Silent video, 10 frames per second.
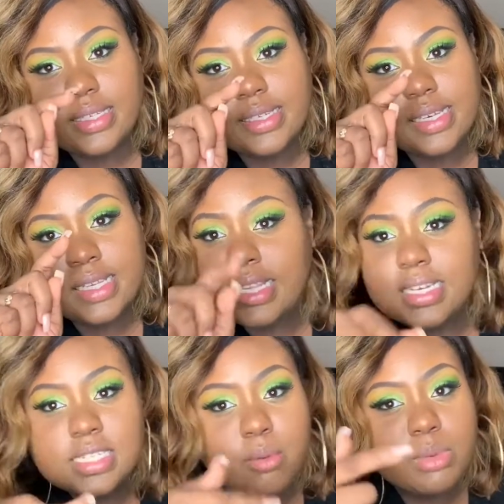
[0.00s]
either
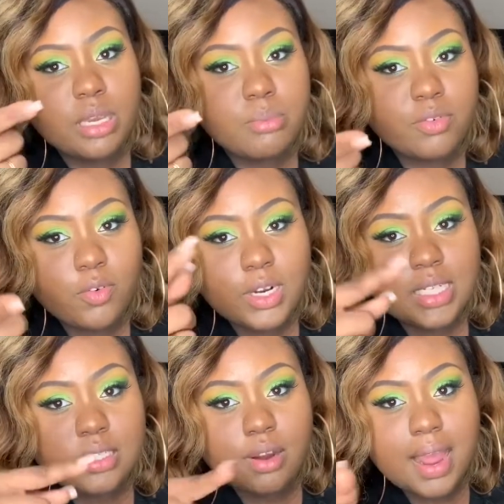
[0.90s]
it's gonna be a before this
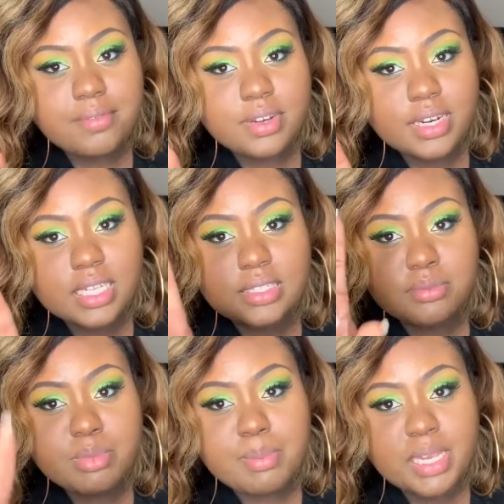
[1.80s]
or after this
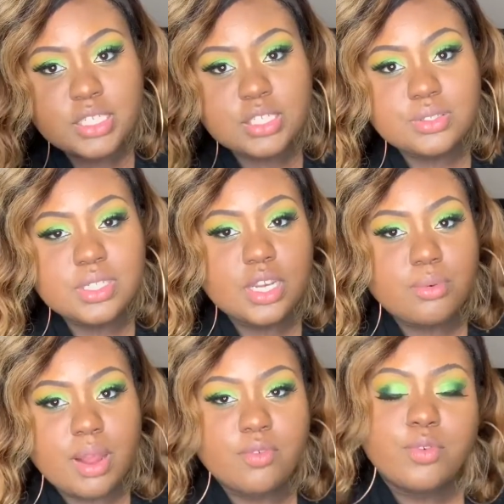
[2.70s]
but make sure you stick
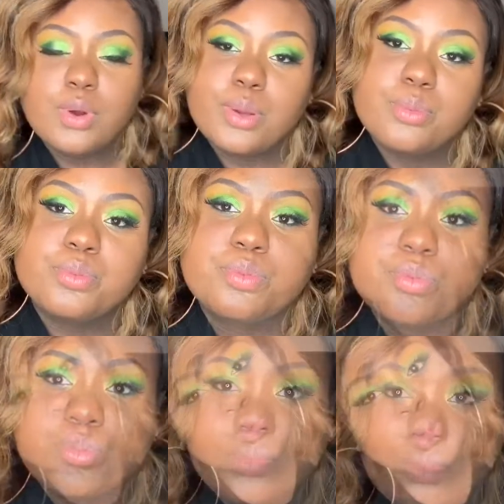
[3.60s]
around for
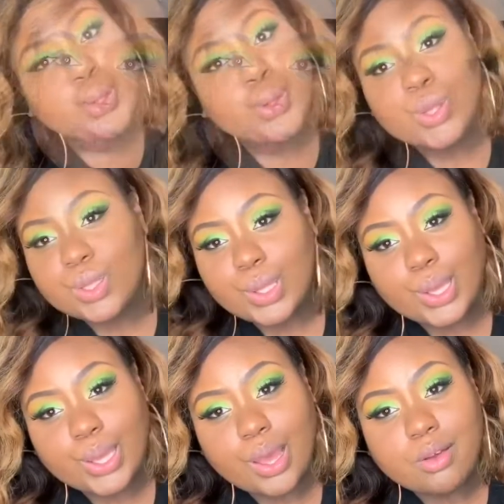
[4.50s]
it
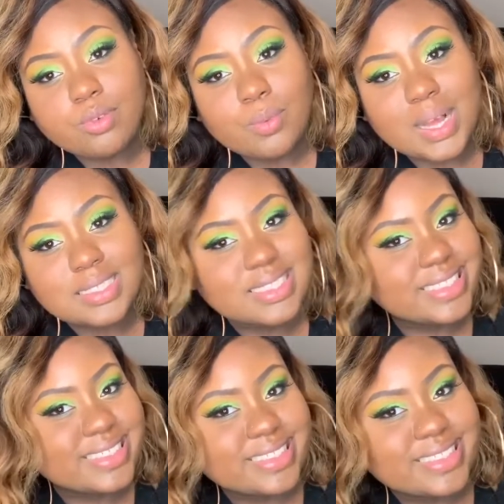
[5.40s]
thank y'all for
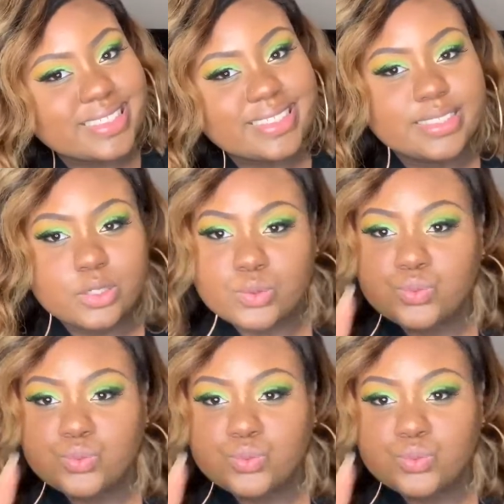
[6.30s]
watching